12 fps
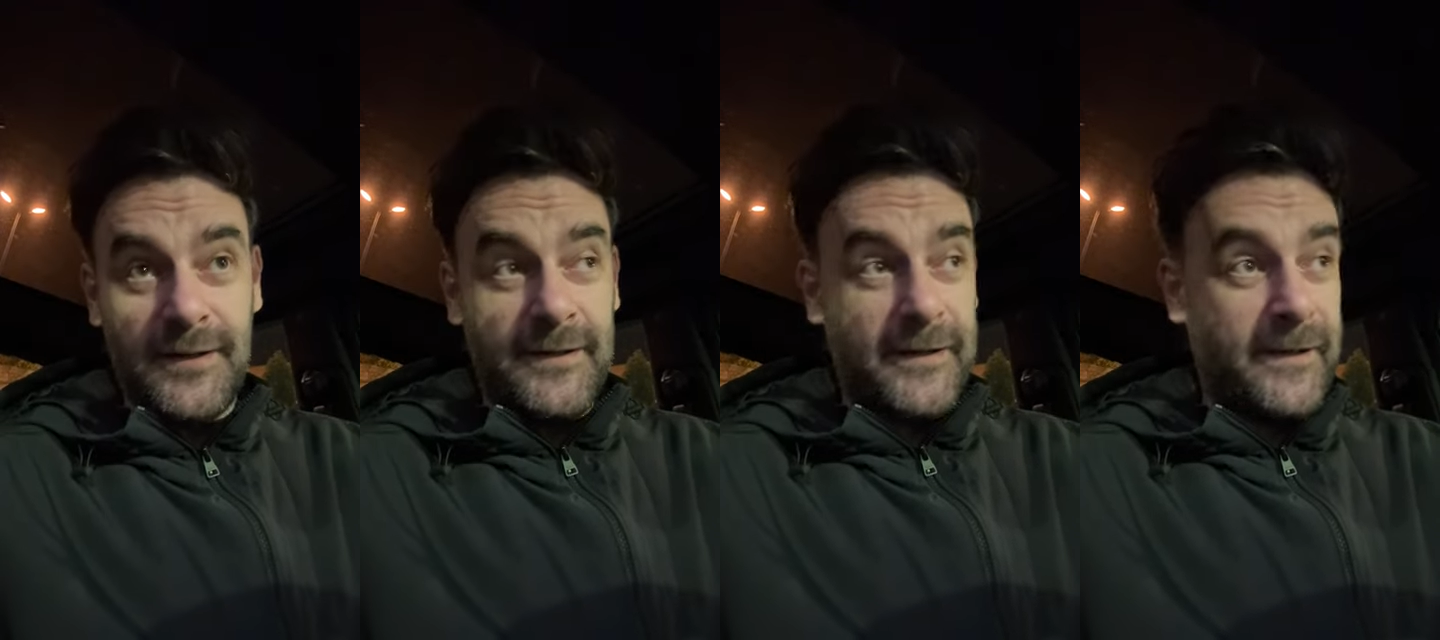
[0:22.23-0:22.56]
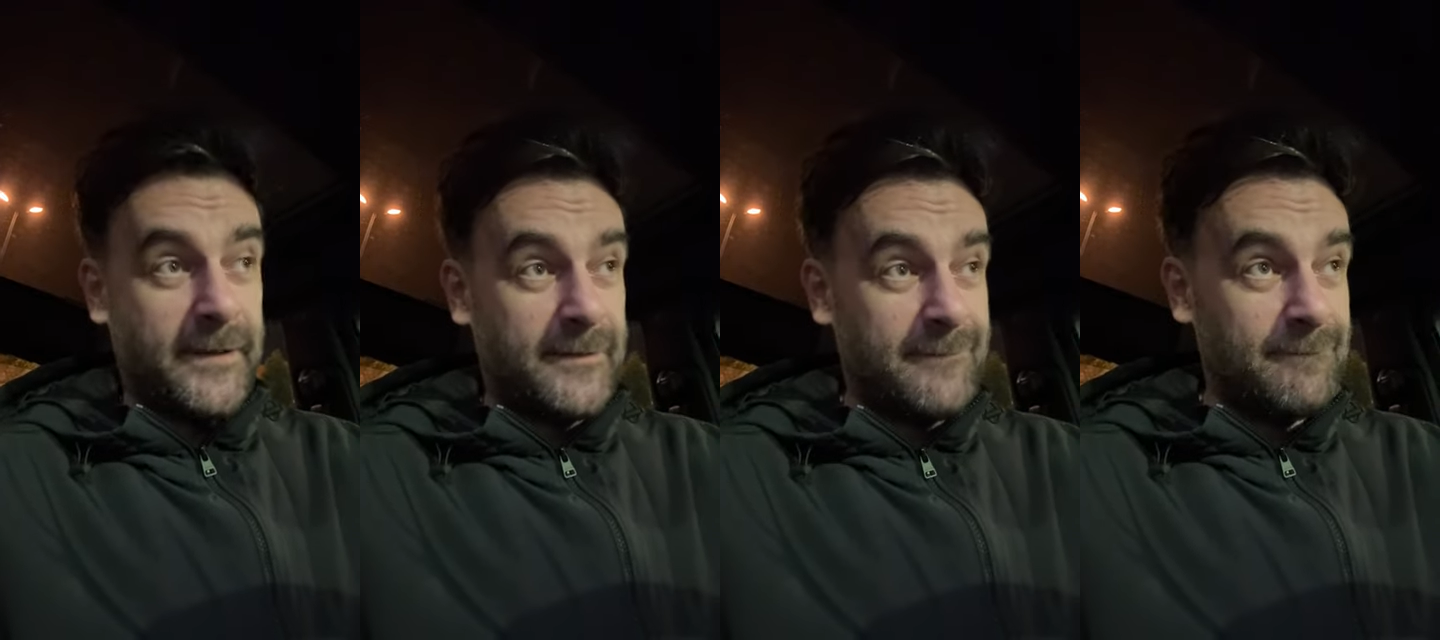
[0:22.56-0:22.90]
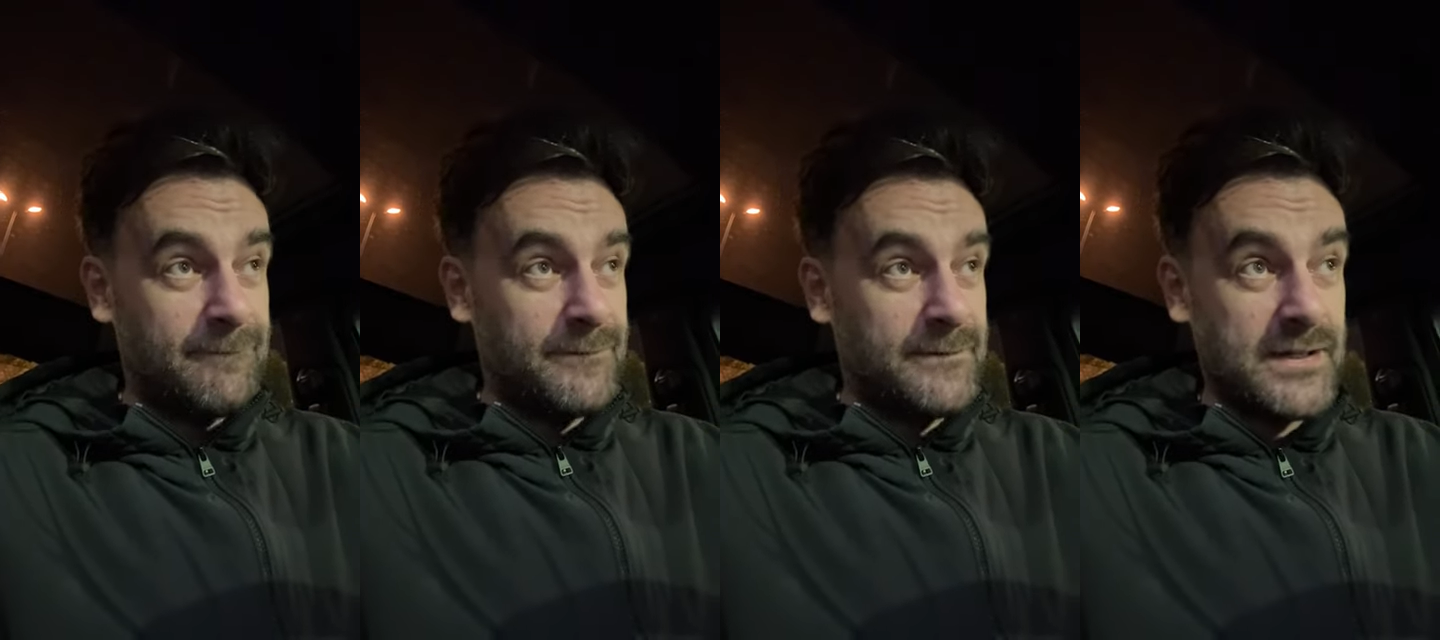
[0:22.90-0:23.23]

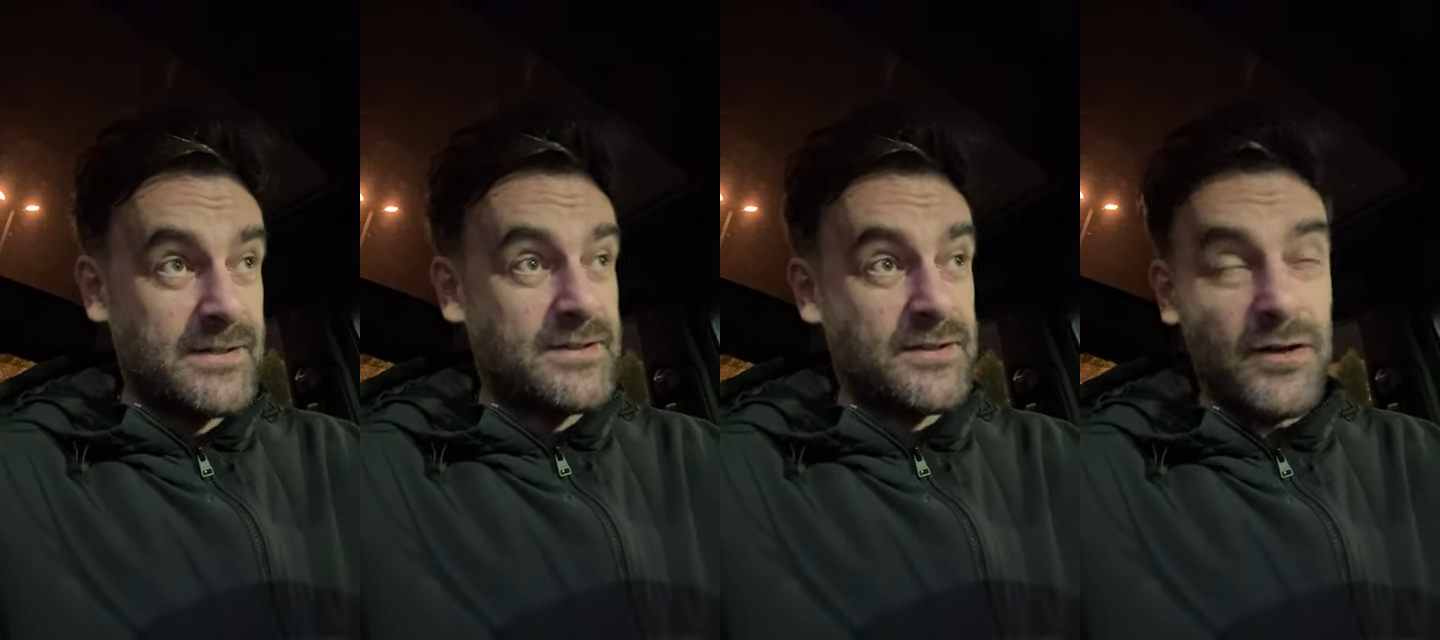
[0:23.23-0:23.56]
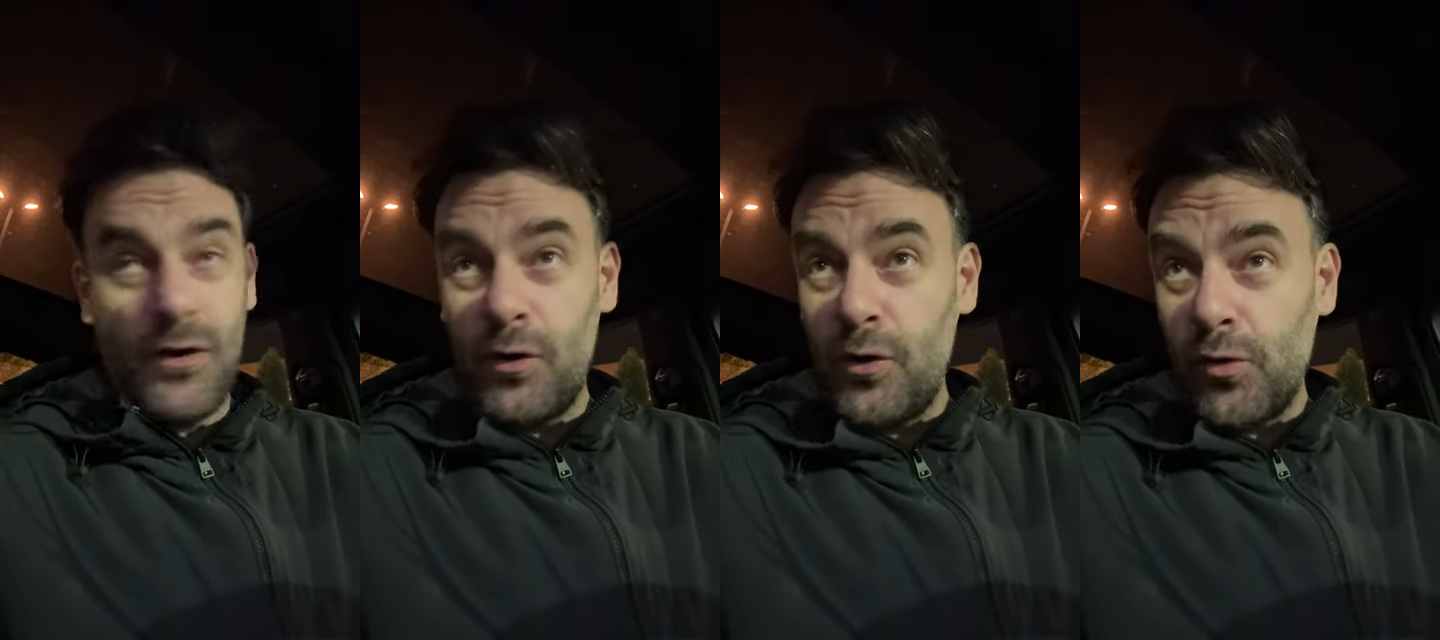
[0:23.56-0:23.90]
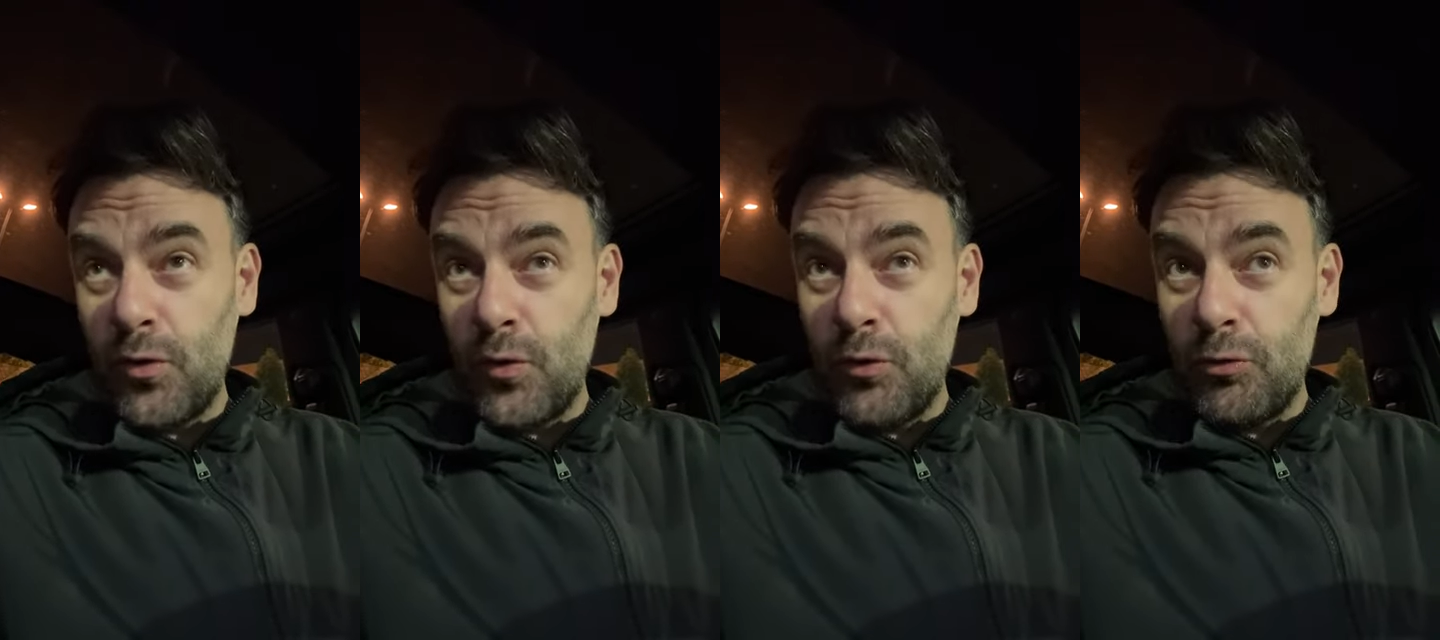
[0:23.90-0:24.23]
There's
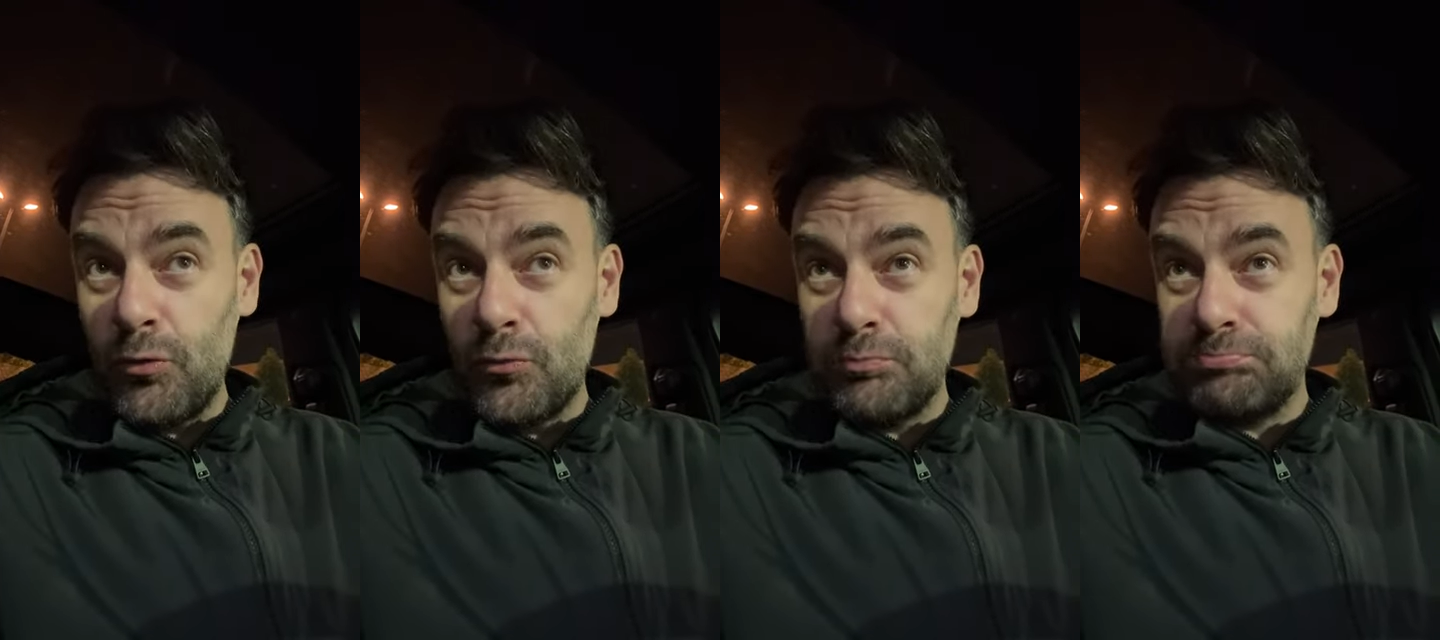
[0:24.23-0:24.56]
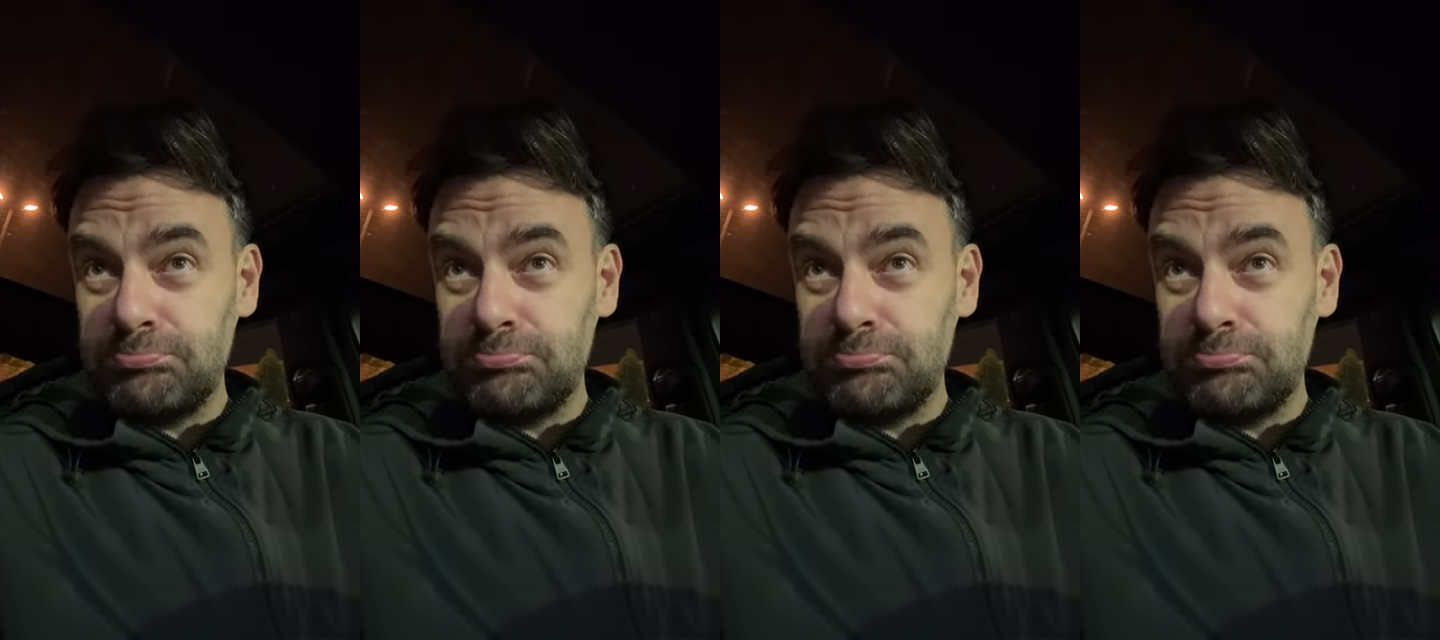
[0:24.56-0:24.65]
no